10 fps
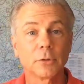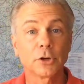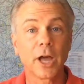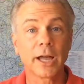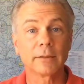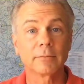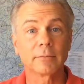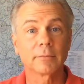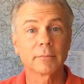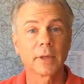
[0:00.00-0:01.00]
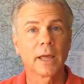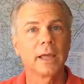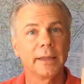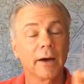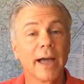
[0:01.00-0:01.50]
You're done.
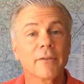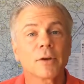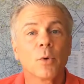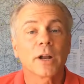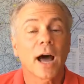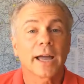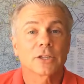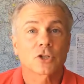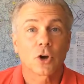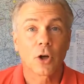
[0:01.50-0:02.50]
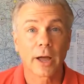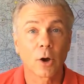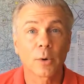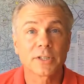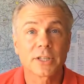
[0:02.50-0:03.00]
Now, every one I install, I
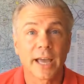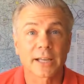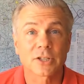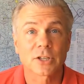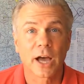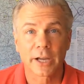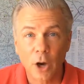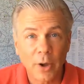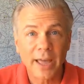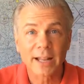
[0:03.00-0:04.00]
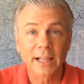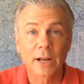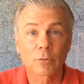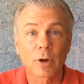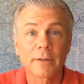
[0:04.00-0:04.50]
always test. I go ahead and
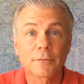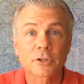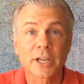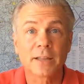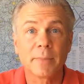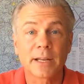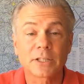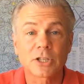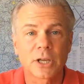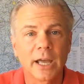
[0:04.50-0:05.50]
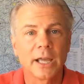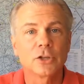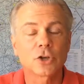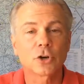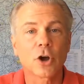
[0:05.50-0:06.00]
let it run for 10 minutes,
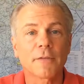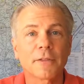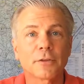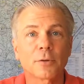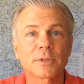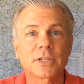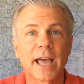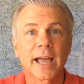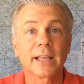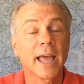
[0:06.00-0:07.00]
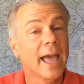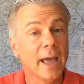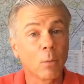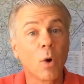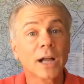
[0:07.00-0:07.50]
turn off the thermostat,
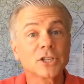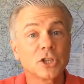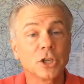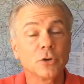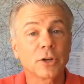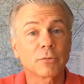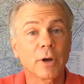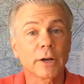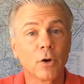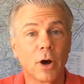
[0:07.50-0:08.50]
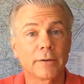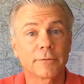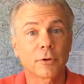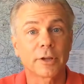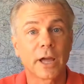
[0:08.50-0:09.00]
and watch the unit run on
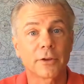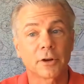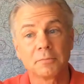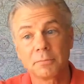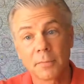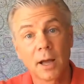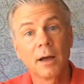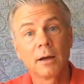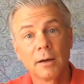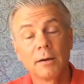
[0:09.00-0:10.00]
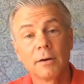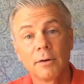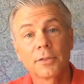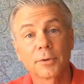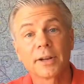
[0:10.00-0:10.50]
for another
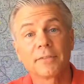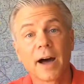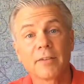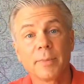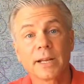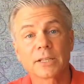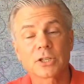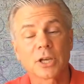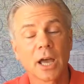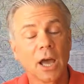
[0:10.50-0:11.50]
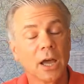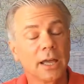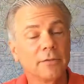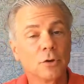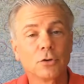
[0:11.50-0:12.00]
3 to 5 minutes.
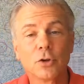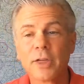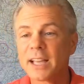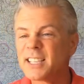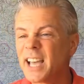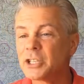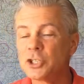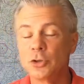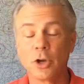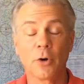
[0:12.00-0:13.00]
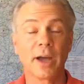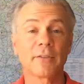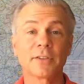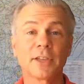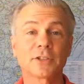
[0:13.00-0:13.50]
If you do that test, you know
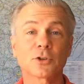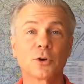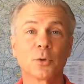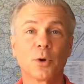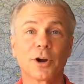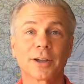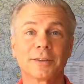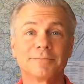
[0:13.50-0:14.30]
everything is going to work.